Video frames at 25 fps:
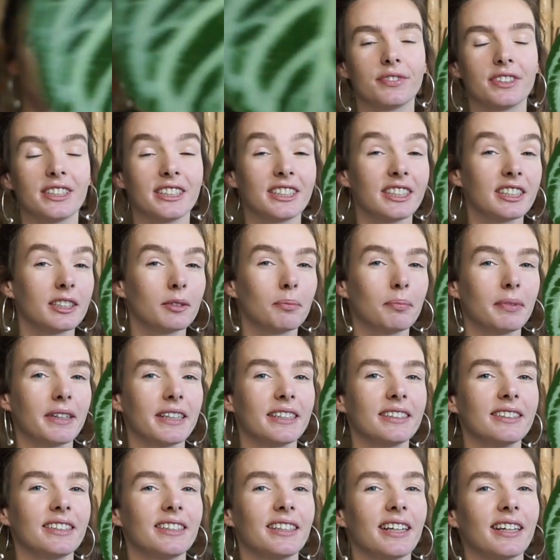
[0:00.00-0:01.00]
This is a
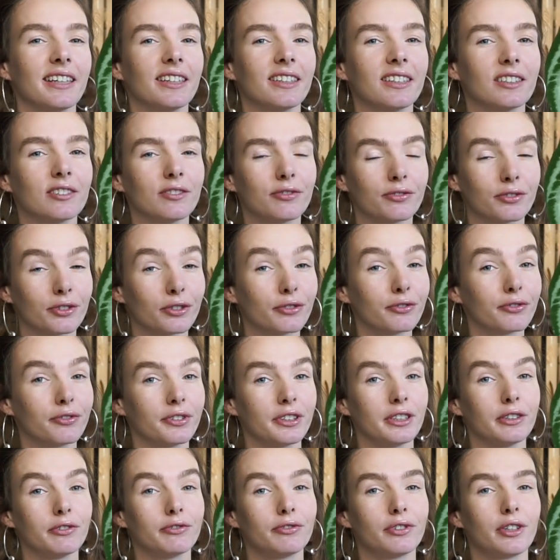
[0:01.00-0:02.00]
plant that I got for
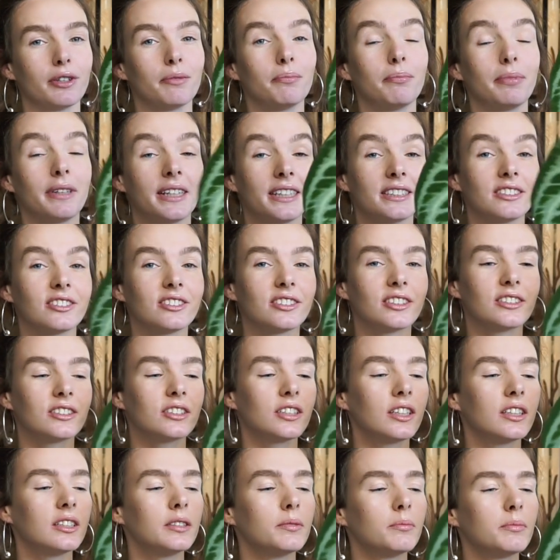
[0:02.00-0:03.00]
free from
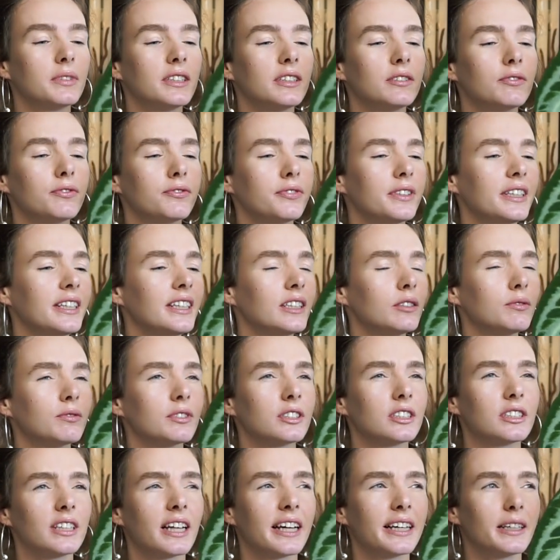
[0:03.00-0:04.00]
plants.com. I think it
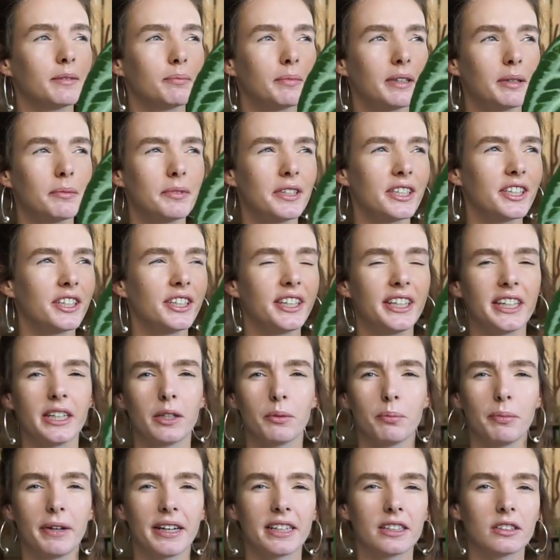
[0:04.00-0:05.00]
was like maybe a year
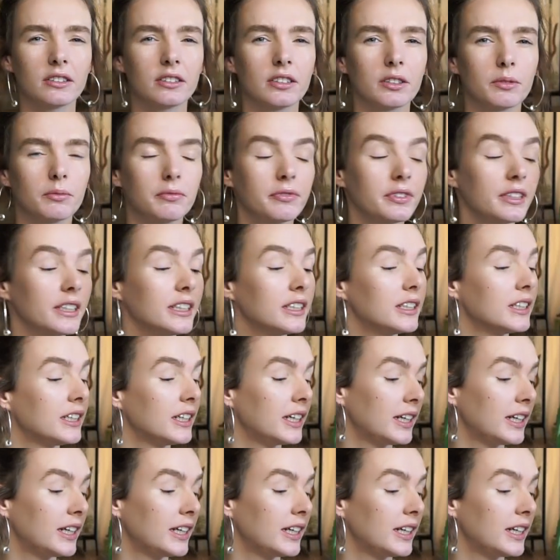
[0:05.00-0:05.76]
back or something.